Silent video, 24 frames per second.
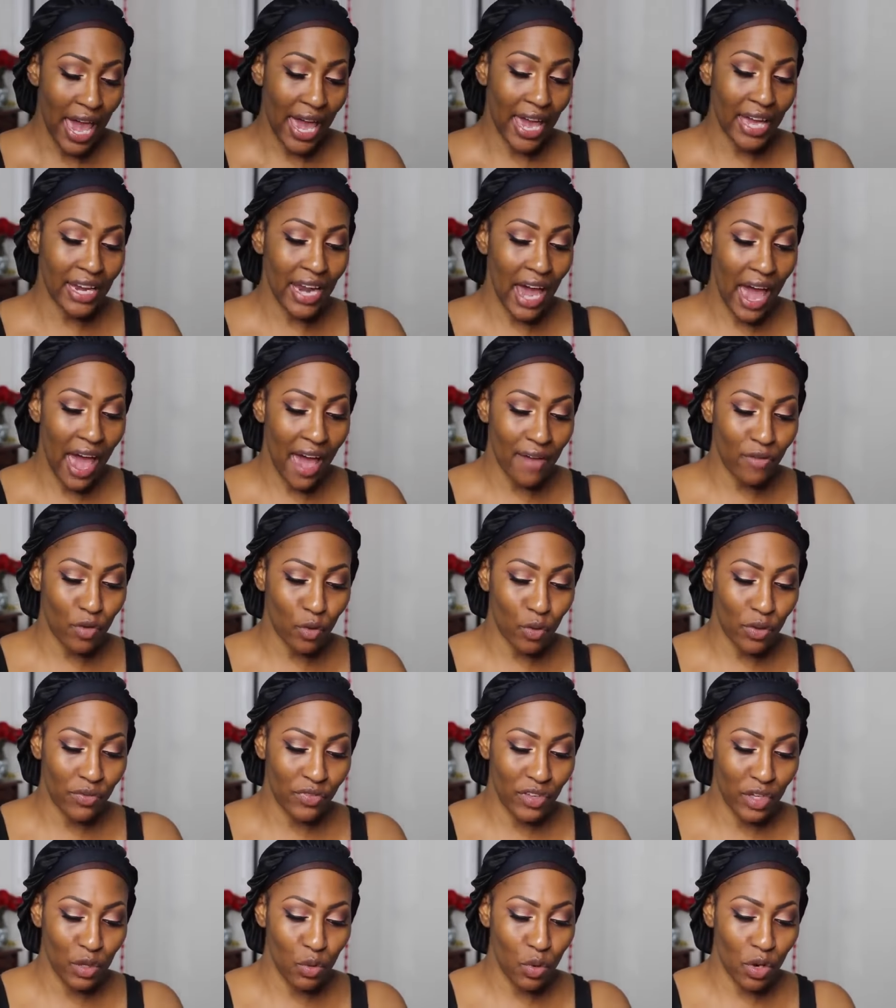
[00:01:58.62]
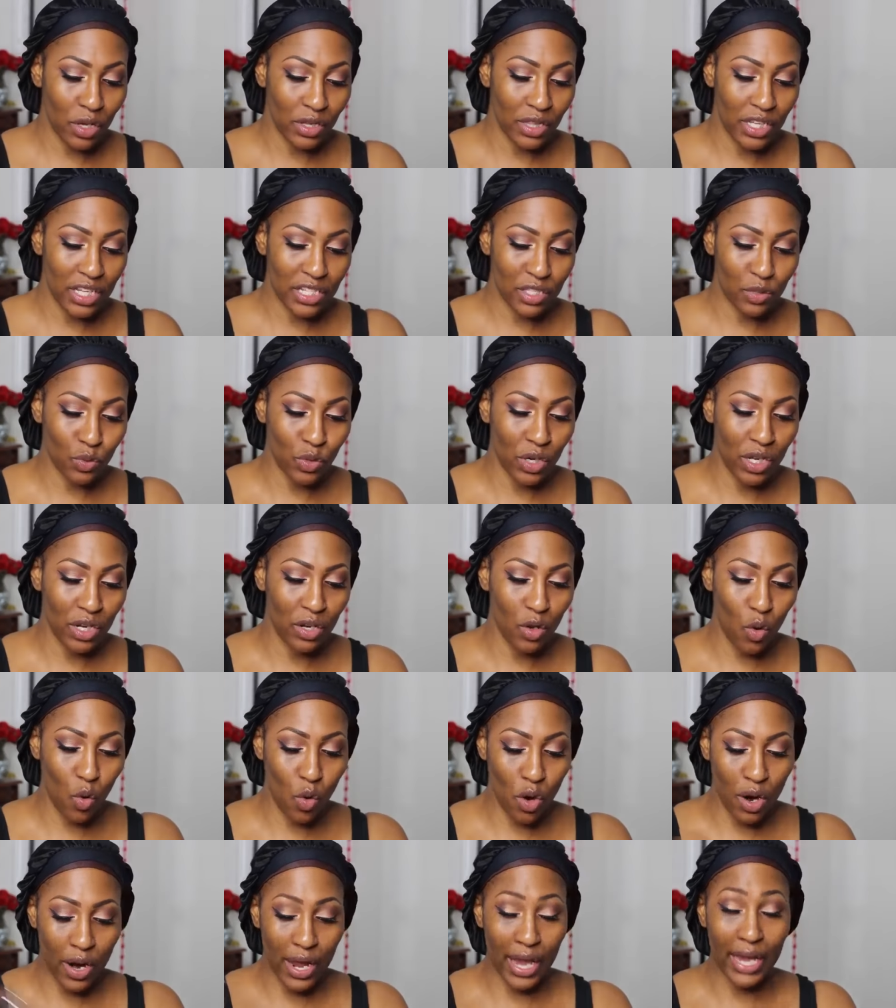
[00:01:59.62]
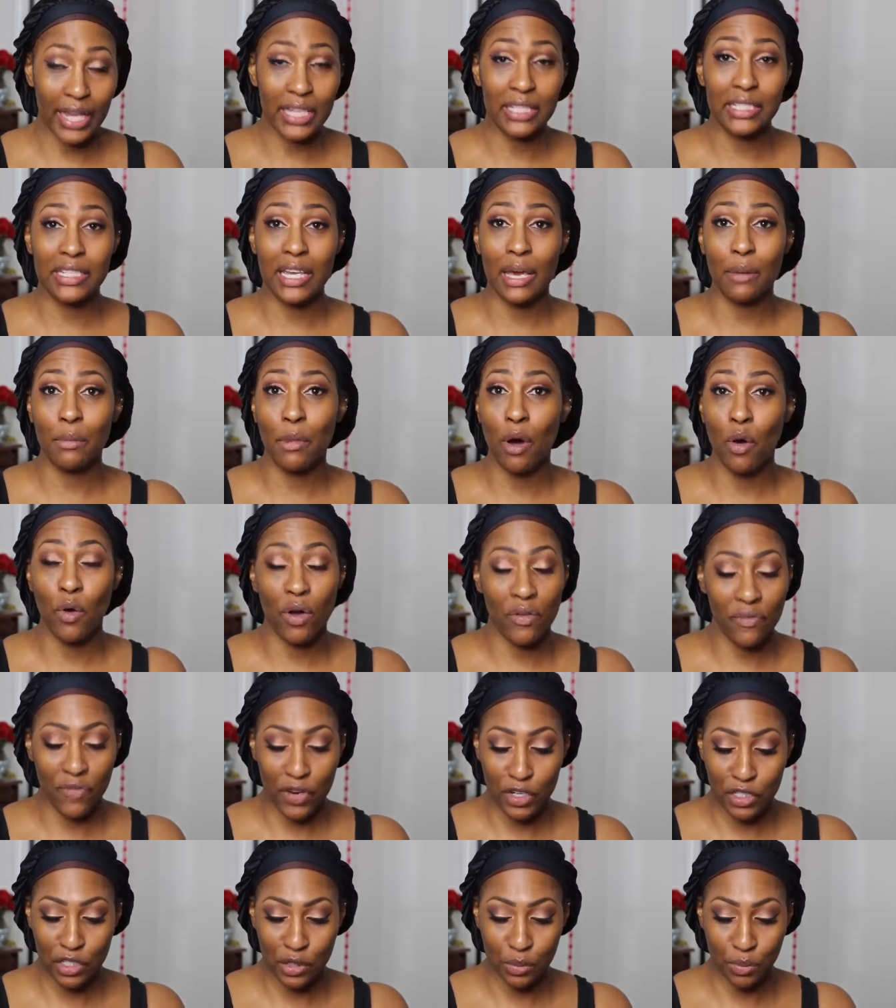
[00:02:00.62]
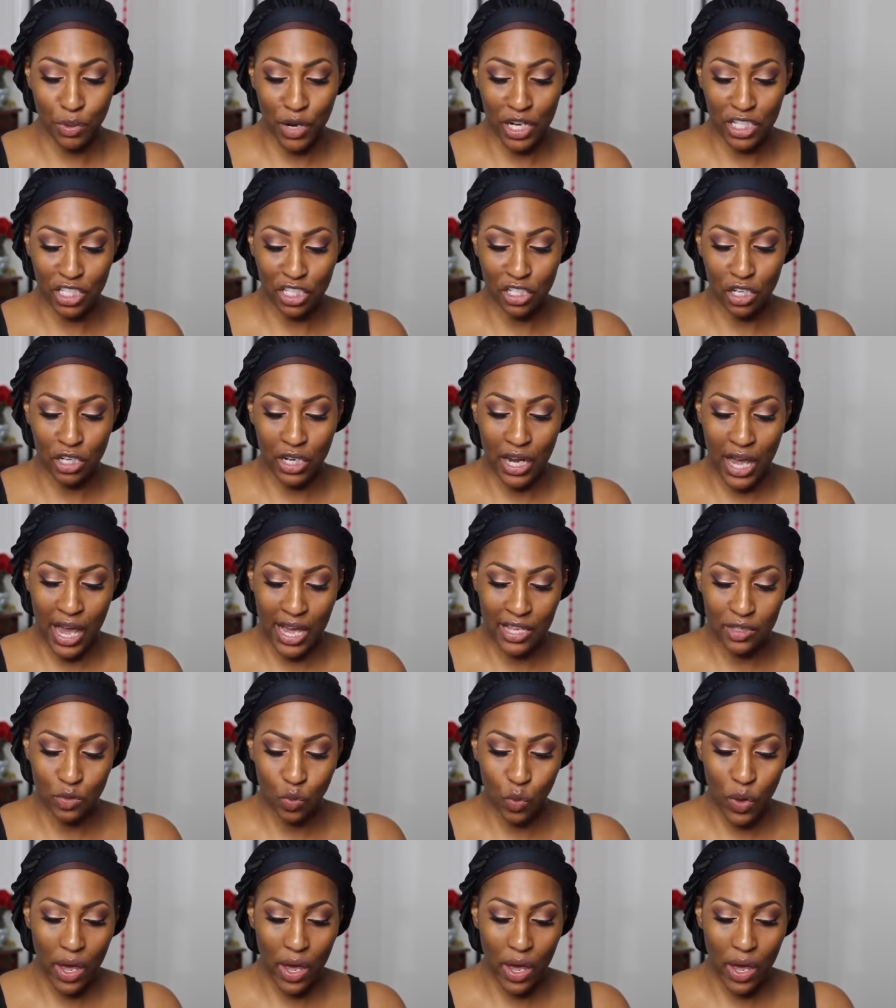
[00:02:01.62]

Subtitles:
And I have a review on this one, or a demo and first impression on it as